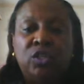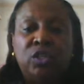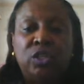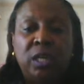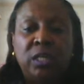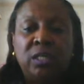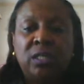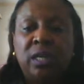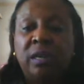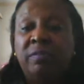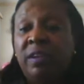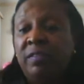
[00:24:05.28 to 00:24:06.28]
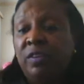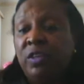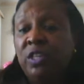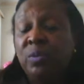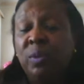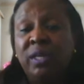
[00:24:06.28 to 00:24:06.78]
just, even if you
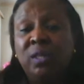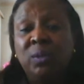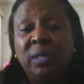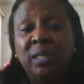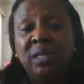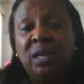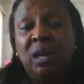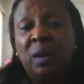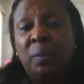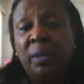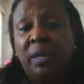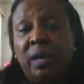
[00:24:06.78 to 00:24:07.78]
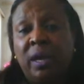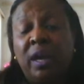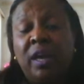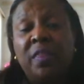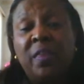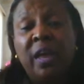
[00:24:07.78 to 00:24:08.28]
just want to do it as a hobby,
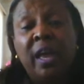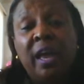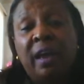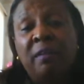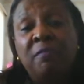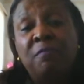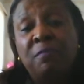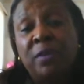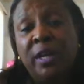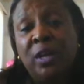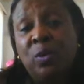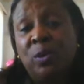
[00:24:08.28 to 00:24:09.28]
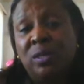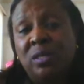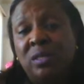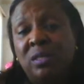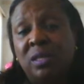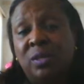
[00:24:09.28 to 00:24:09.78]
they have free
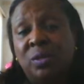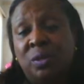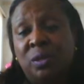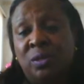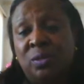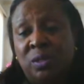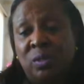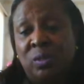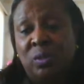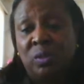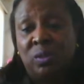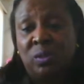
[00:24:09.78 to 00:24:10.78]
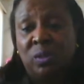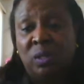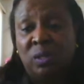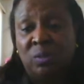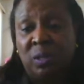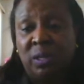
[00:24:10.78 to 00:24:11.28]
courses that you could do
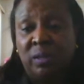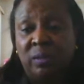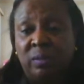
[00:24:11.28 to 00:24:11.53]
as well.